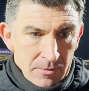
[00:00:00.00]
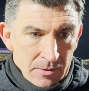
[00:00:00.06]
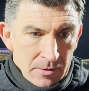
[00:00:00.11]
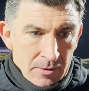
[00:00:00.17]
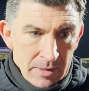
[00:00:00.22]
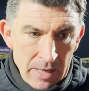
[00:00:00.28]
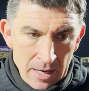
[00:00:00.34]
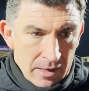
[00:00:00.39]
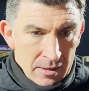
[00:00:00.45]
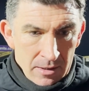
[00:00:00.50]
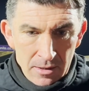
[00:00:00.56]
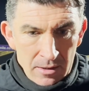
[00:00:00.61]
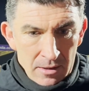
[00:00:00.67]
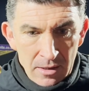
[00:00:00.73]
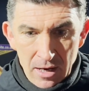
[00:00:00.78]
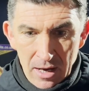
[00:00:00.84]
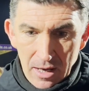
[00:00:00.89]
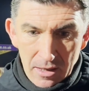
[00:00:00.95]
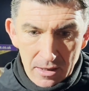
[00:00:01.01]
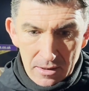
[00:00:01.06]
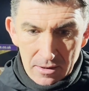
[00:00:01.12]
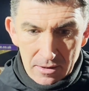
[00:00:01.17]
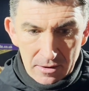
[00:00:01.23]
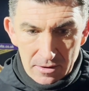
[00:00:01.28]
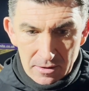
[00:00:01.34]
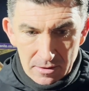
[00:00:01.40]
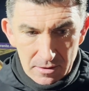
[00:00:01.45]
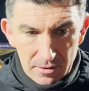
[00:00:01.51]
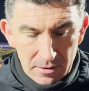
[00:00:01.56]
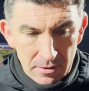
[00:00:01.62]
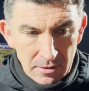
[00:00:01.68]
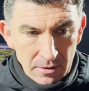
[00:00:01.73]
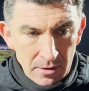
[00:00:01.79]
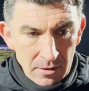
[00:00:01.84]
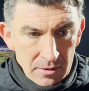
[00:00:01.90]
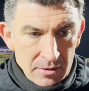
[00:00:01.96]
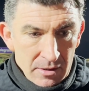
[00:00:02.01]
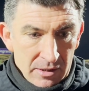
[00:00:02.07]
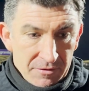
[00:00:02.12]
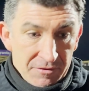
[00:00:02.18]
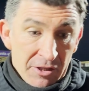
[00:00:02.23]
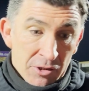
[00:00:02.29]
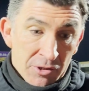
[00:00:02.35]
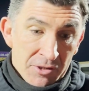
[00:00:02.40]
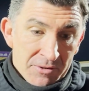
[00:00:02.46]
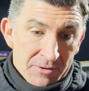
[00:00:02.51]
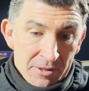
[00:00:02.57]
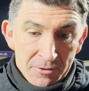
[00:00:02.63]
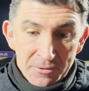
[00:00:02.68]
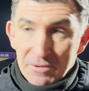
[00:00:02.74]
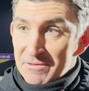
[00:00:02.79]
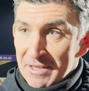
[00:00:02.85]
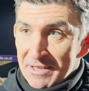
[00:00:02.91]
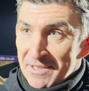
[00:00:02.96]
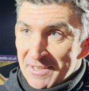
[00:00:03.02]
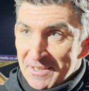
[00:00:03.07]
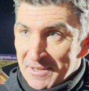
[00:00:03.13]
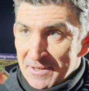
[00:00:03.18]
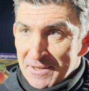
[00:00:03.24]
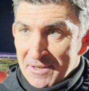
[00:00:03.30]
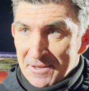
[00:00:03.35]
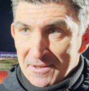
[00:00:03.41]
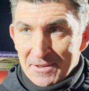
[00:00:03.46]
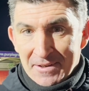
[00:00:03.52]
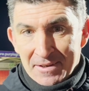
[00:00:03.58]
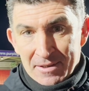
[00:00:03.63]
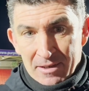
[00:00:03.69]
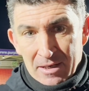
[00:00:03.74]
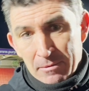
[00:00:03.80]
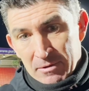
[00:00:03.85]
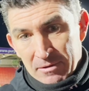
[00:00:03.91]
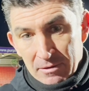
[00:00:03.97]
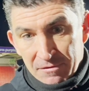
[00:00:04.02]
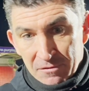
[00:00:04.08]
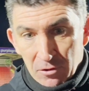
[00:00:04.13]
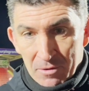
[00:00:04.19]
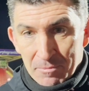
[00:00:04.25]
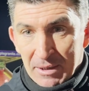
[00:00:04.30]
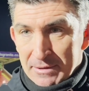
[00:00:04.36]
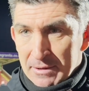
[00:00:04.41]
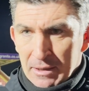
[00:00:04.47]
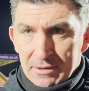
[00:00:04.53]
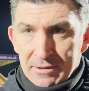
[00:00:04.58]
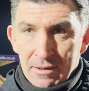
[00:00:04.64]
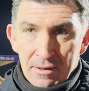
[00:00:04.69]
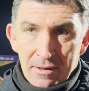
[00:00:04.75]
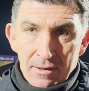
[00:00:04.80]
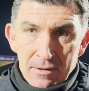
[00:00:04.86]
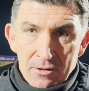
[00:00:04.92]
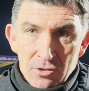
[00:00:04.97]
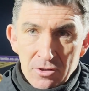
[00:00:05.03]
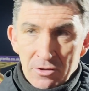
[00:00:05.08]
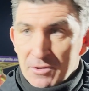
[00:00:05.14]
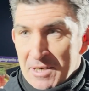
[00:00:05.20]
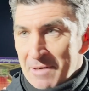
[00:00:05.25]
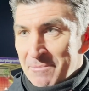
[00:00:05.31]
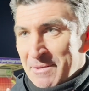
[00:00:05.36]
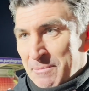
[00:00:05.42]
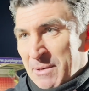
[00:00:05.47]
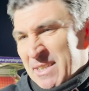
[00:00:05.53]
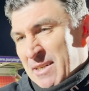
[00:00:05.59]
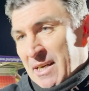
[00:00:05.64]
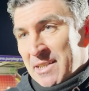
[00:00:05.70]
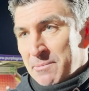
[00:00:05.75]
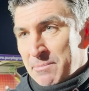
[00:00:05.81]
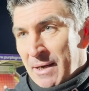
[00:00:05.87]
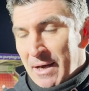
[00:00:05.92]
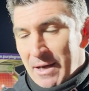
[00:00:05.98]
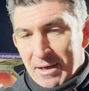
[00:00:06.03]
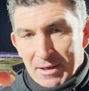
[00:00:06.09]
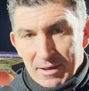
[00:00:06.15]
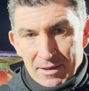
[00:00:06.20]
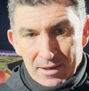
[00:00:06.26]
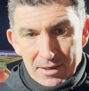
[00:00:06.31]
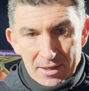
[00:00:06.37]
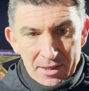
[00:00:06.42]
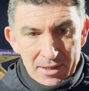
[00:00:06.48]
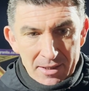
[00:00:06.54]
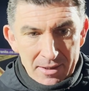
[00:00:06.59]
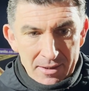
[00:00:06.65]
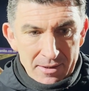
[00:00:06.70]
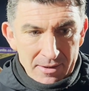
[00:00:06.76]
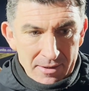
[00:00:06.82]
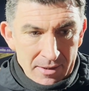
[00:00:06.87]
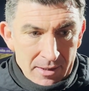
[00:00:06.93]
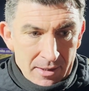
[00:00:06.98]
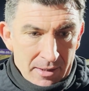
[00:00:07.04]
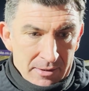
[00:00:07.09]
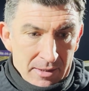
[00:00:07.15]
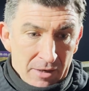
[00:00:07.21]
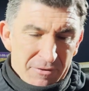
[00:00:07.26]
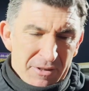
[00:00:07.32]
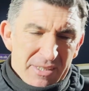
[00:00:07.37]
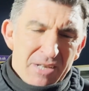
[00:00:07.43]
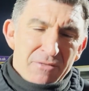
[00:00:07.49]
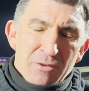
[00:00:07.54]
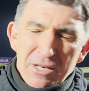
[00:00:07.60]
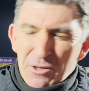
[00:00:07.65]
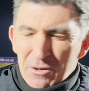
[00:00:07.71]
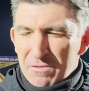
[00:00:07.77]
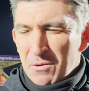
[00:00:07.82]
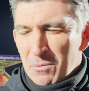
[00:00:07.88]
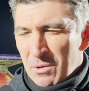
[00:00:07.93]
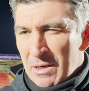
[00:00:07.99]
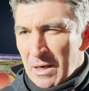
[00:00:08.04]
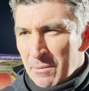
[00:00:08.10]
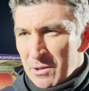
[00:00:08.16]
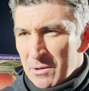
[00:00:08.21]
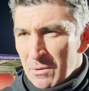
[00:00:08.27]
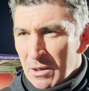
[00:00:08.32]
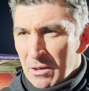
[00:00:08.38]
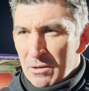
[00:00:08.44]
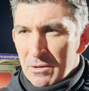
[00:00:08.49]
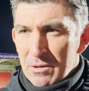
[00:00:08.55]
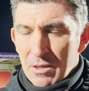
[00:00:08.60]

Yeah, like, there's things you deal with that come and fall at my desk that shouldn't come at my desk, but I think it's everyone at the football club as well.